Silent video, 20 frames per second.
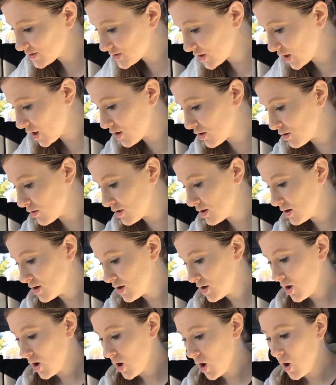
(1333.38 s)
So,
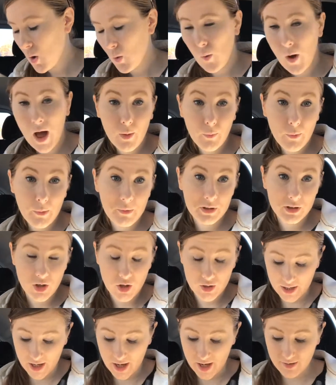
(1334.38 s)
while we were
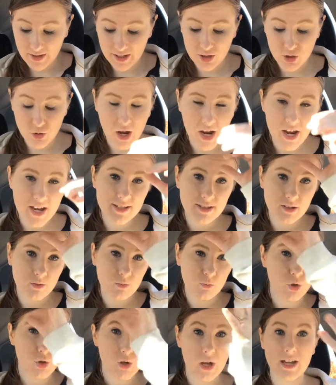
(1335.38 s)
looking, like, you guys,
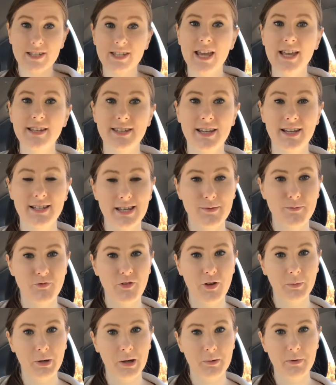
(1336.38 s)
well, you guys can't see because
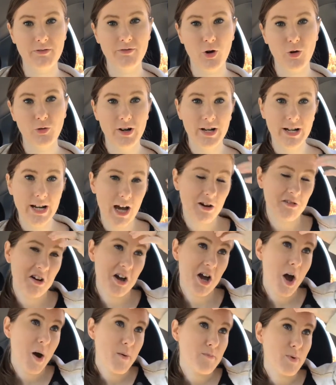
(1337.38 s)
I'm filming on my phone right
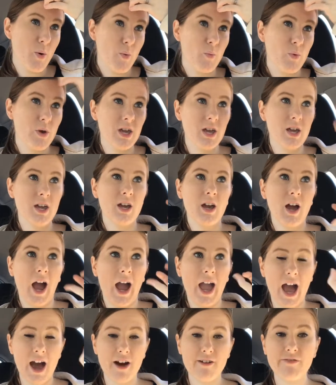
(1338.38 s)
now, but
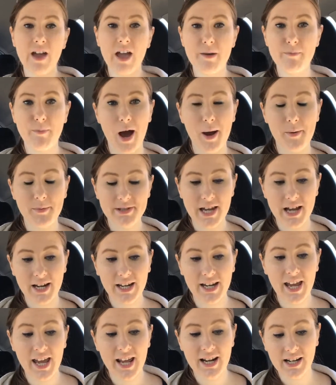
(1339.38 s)
I have a pop
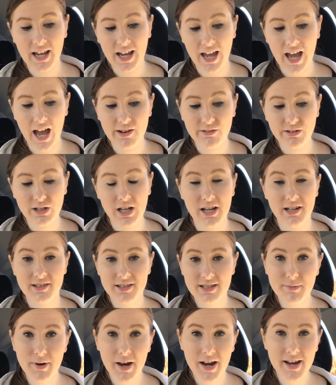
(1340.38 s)
socket and I have it
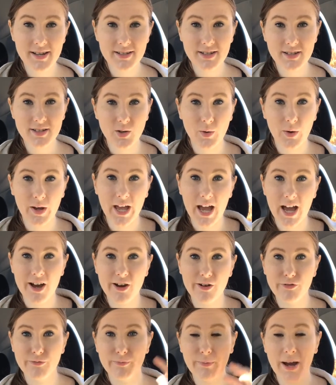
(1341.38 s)
customized, so I
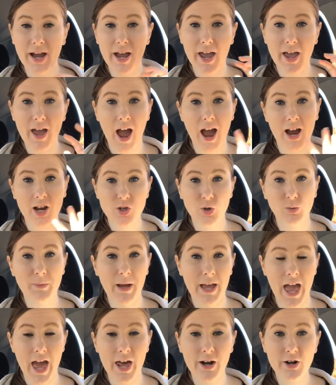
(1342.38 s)
have my
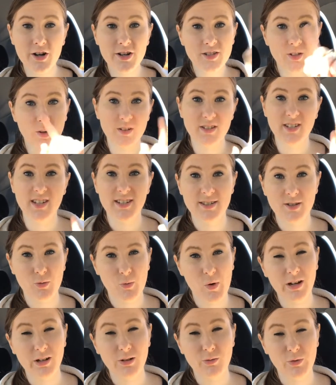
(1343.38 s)
header, so it says
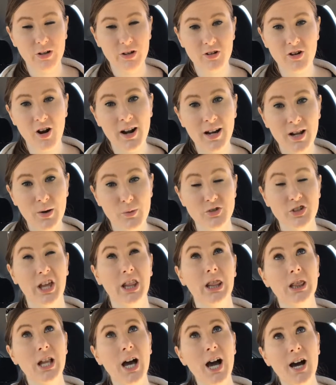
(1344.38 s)
The Rainy Reader on it,
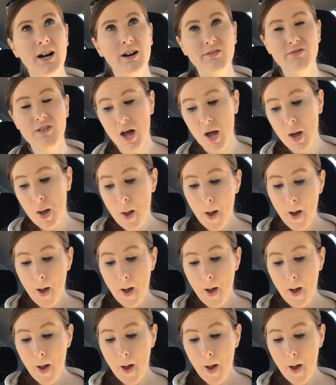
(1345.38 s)
which I love,